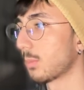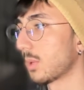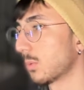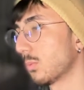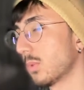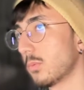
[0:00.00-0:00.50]

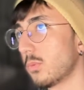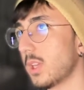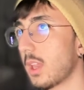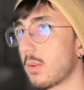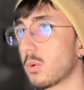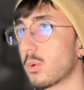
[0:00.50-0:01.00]
but we
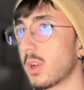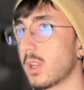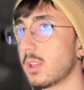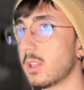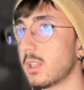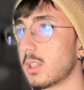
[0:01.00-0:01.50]
have
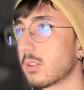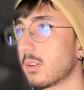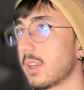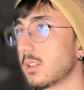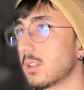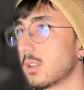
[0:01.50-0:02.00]
already
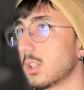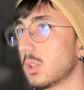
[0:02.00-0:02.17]
created the